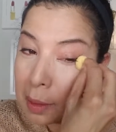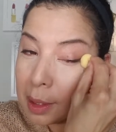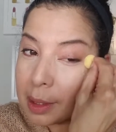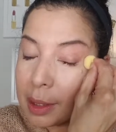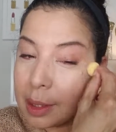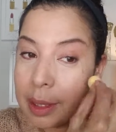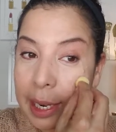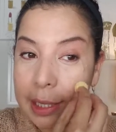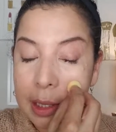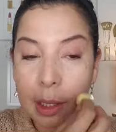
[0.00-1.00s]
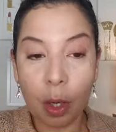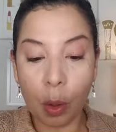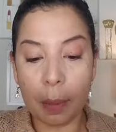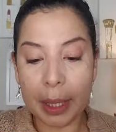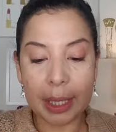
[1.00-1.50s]
This is a nice little
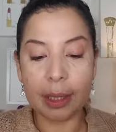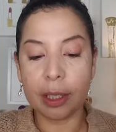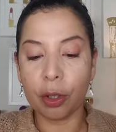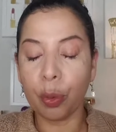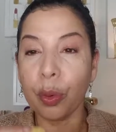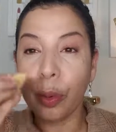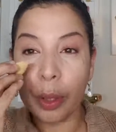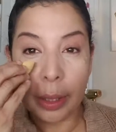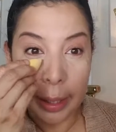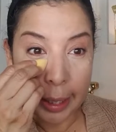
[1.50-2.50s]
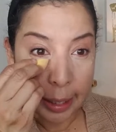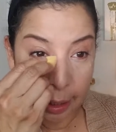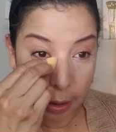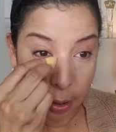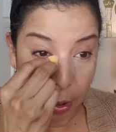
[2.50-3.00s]
one because it can really get
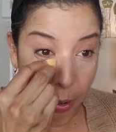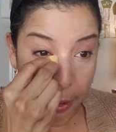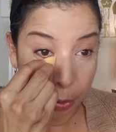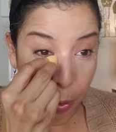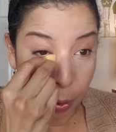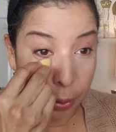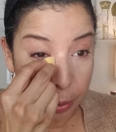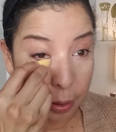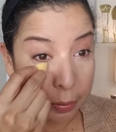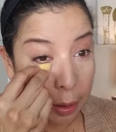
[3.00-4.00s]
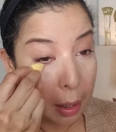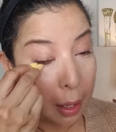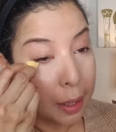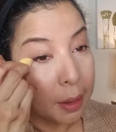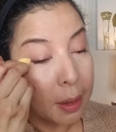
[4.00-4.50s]
into the inner corners of your
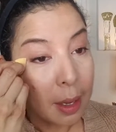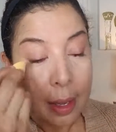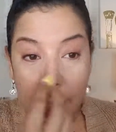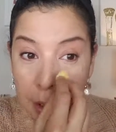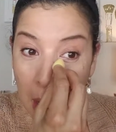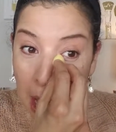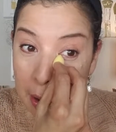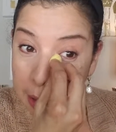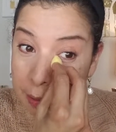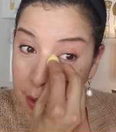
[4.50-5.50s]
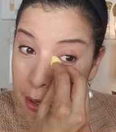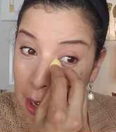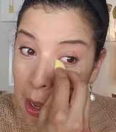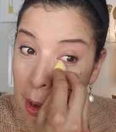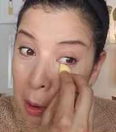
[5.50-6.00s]
eye. You know, I don't even
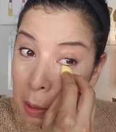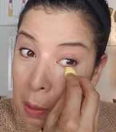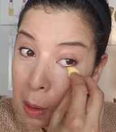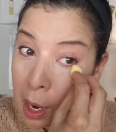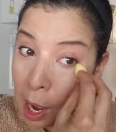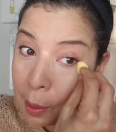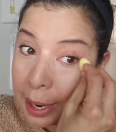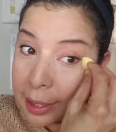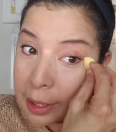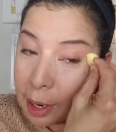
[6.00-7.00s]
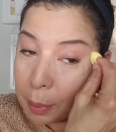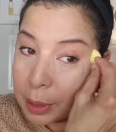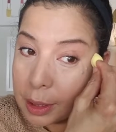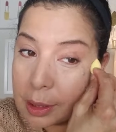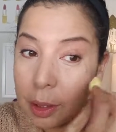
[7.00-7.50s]
know how I ended up with
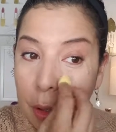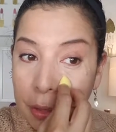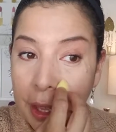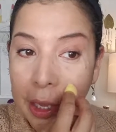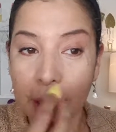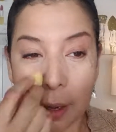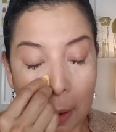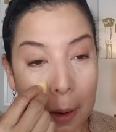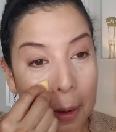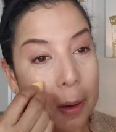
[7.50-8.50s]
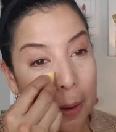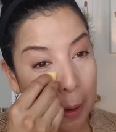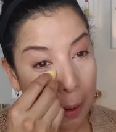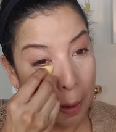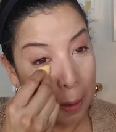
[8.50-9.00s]
this little thing.
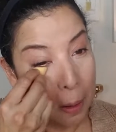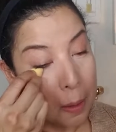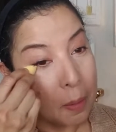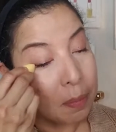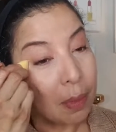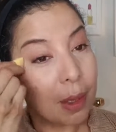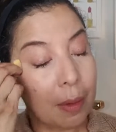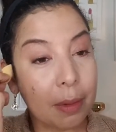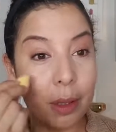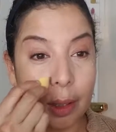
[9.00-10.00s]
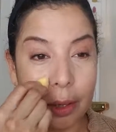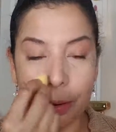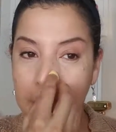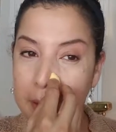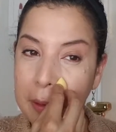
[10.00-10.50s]
I have glitter
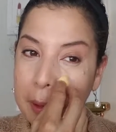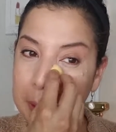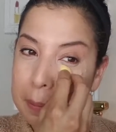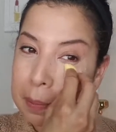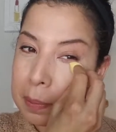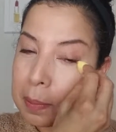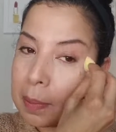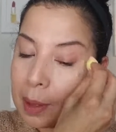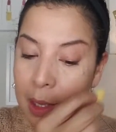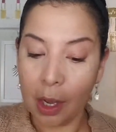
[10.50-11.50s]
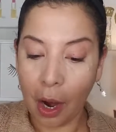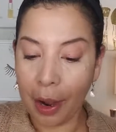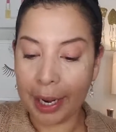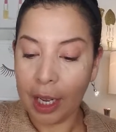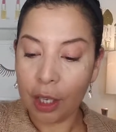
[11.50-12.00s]
everywhere. All
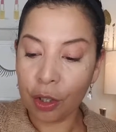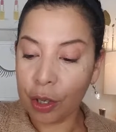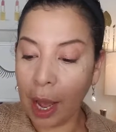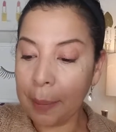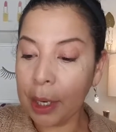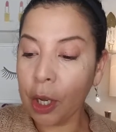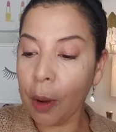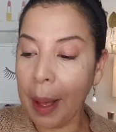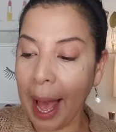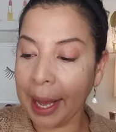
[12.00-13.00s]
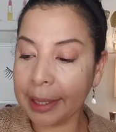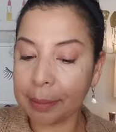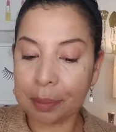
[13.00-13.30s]
right, so now I'm going to go back